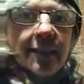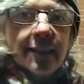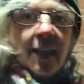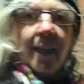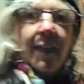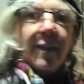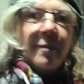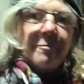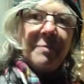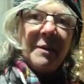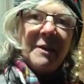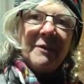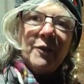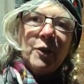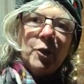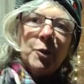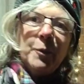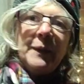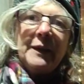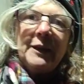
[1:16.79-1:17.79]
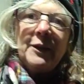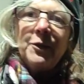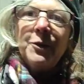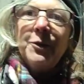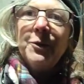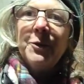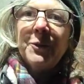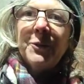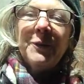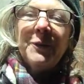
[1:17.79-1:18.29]
a bit of a quick
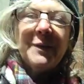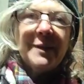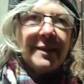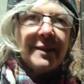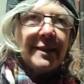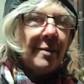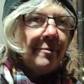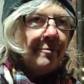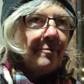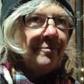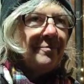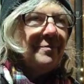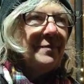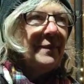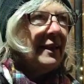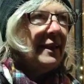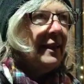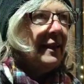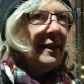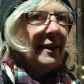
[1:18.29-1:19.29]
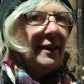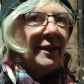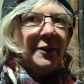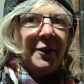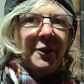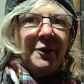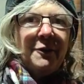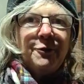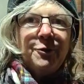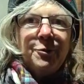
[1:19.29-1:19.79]
cook because I know
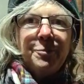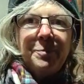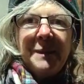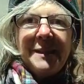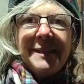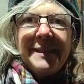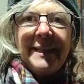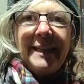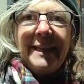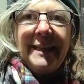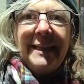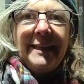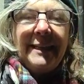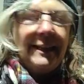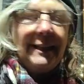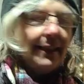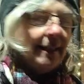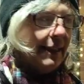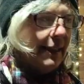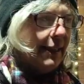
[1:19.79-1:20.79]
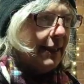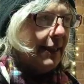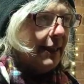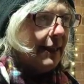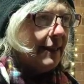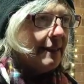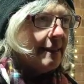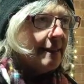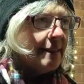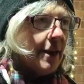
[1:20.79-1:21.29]
you're all busy.
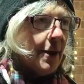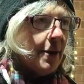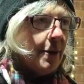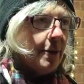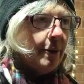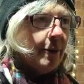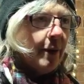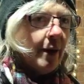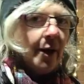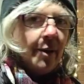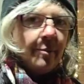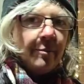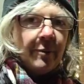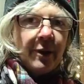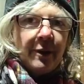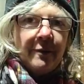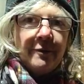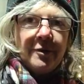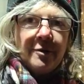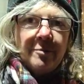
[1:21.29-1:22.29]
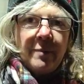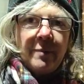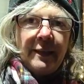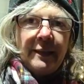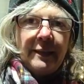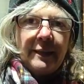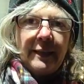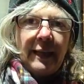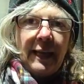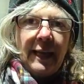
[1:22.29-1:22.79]
So I'm going to
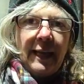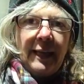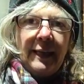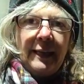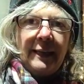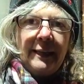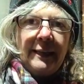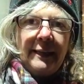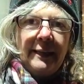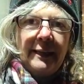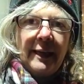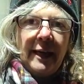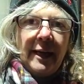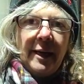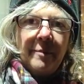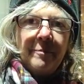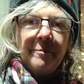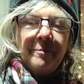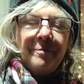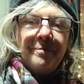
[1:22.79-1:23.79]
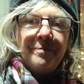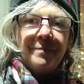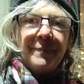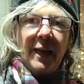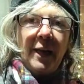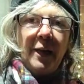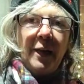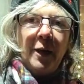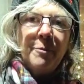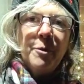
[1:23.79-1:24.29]
make a
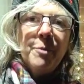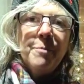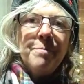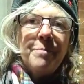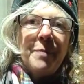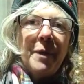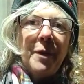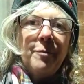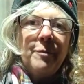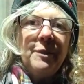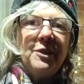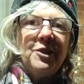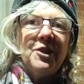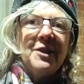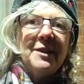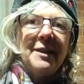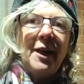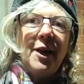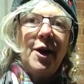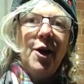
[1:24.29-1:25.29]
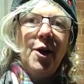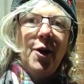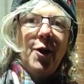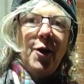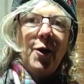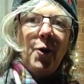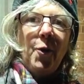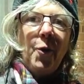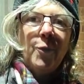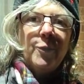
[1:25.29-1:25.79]
Lumumba, which is a
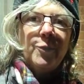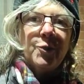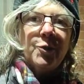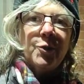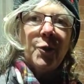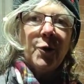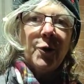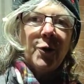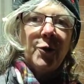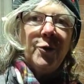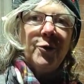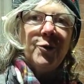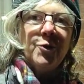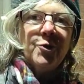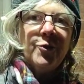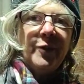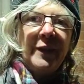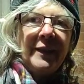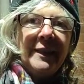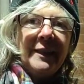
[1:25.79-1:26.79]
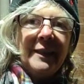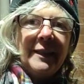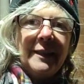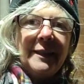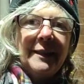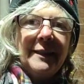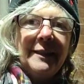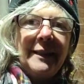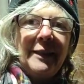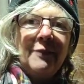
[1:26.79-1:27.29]
hot chocolate drink.
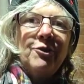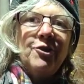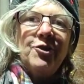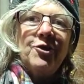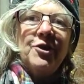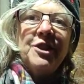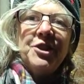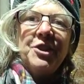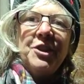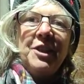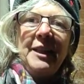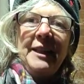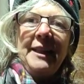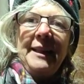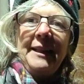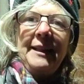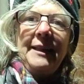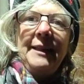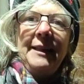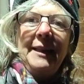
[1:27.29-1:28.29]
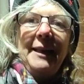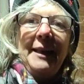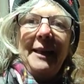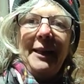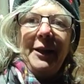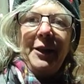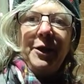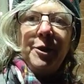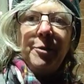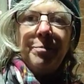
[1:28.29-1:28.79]
Now traditionally
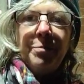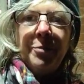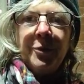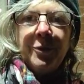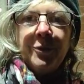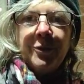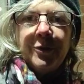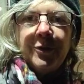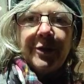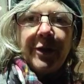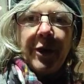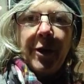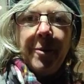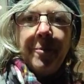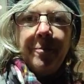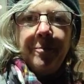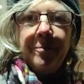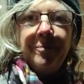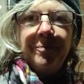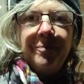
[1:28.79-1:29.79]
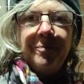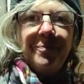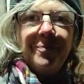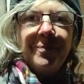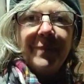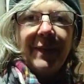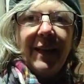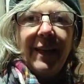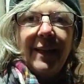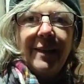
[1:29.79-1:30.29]
you put
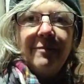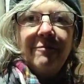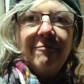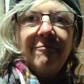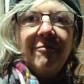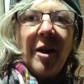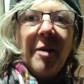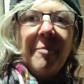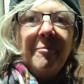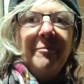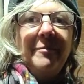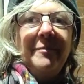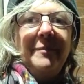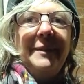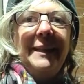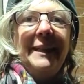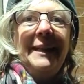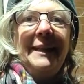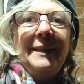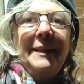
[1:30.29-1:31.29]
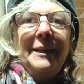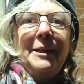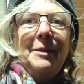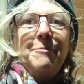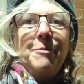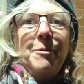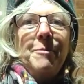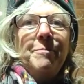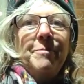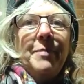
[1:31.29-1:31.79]
rum in a
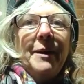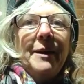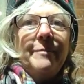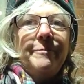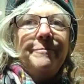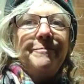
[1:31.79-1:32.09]
Lumumba,